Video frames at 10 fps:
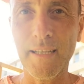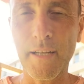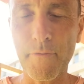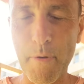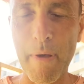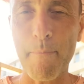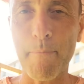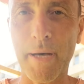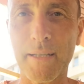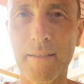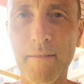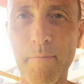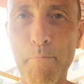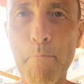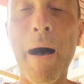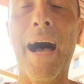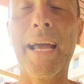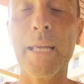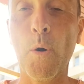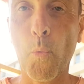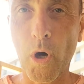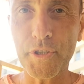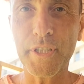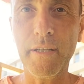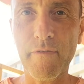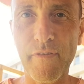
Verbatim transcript: And remember, by watching